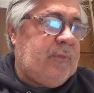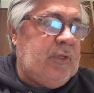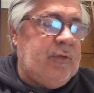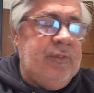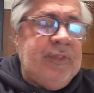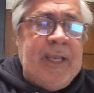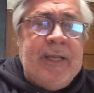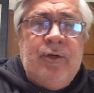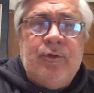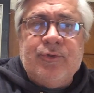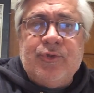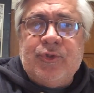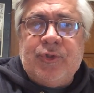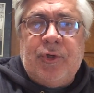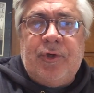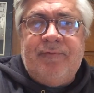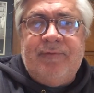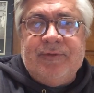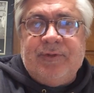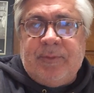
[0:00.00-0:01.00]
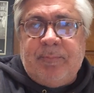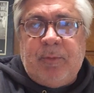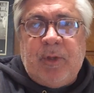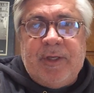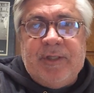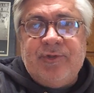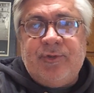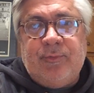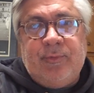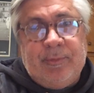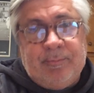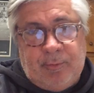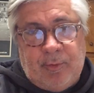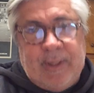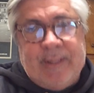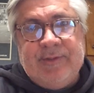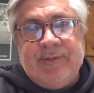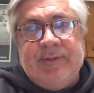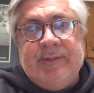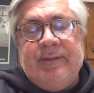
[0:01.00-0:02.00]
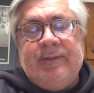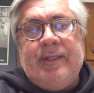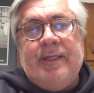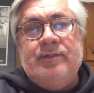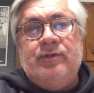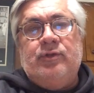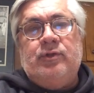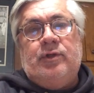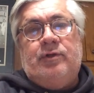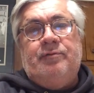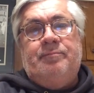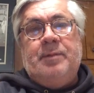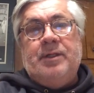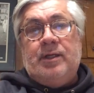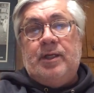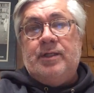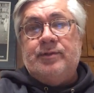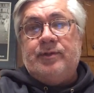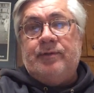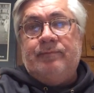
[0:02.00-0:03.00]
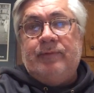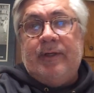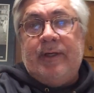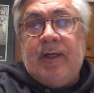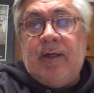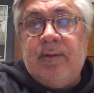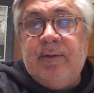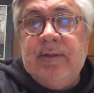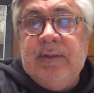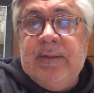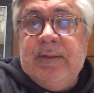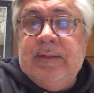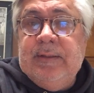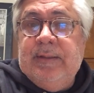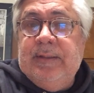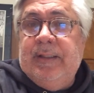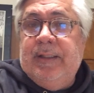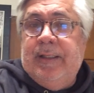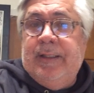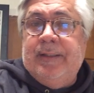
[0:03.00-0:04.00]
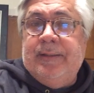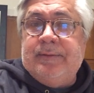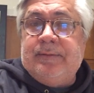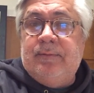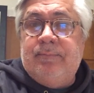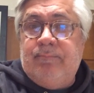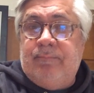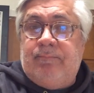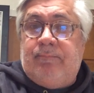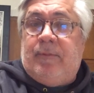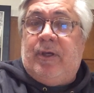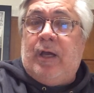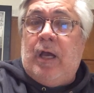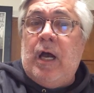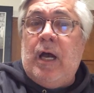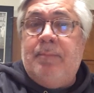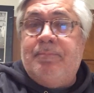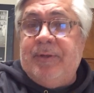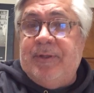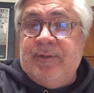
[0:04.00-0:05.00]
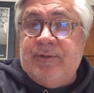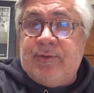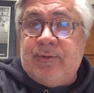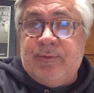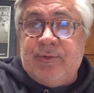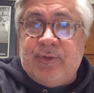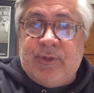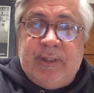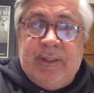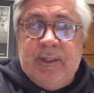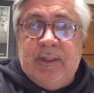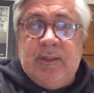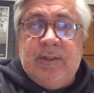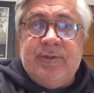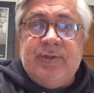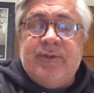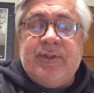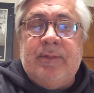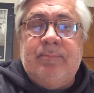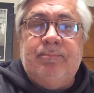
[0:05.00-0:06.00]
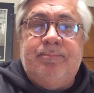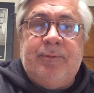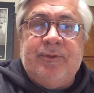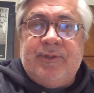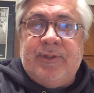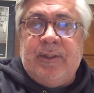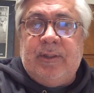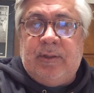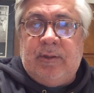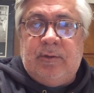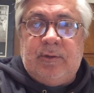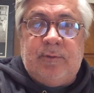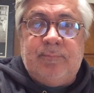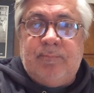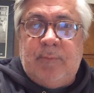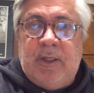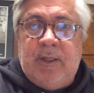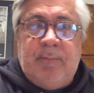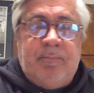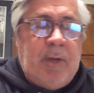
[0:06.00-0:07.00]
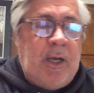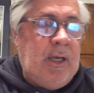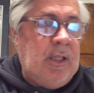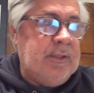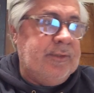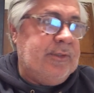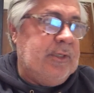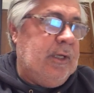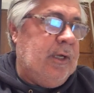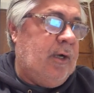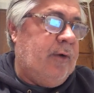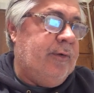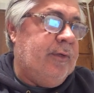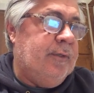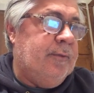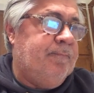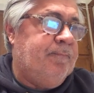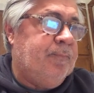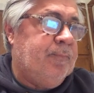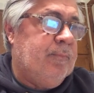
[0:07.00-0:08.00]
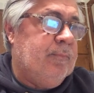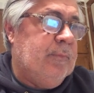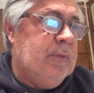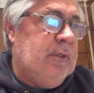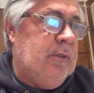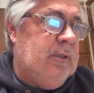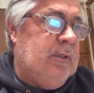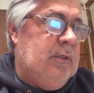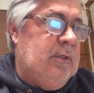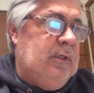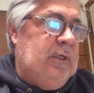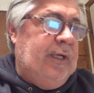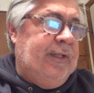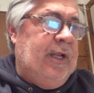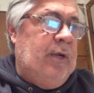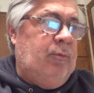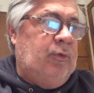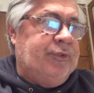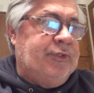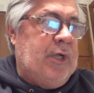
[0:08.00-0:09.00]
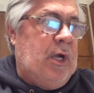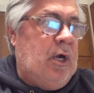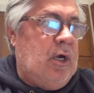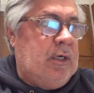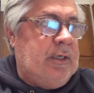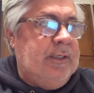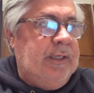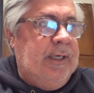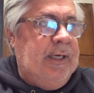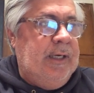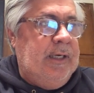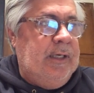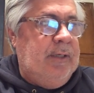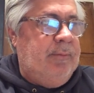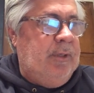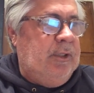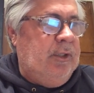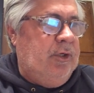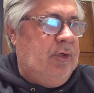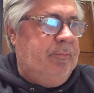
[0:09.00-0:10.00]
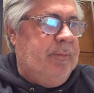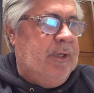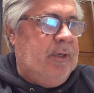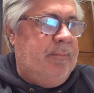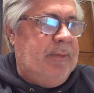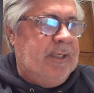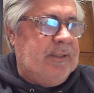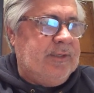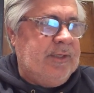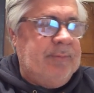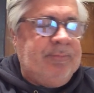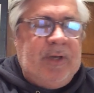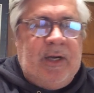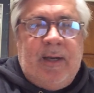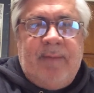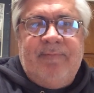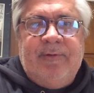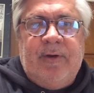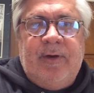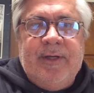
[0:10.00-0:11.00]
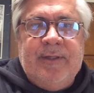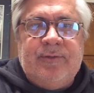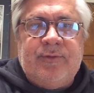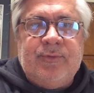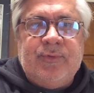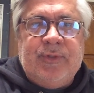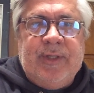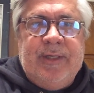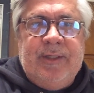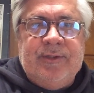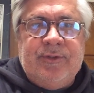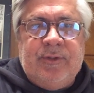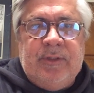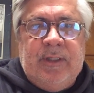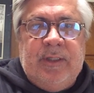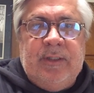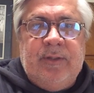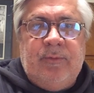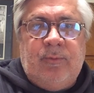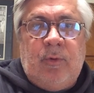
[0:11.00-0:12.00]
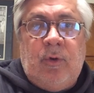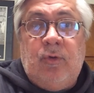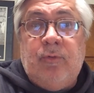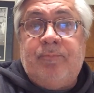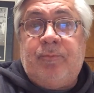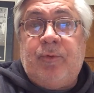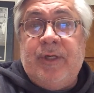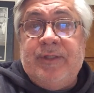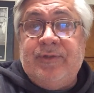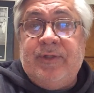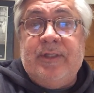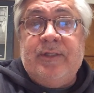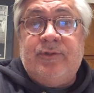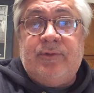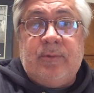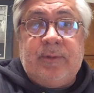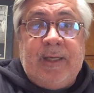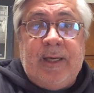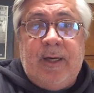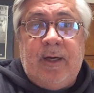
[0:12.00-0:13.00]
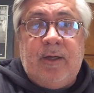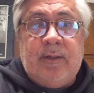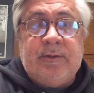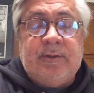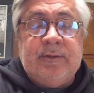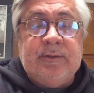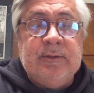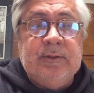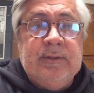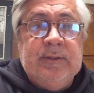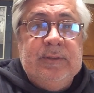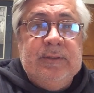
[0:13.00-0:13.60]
They don't serve as the pleasure of the president. They serve because of their competence or skill in some particular policy area. And then we'll talk a little bit about something I'm very interested in, is the role of presidential character.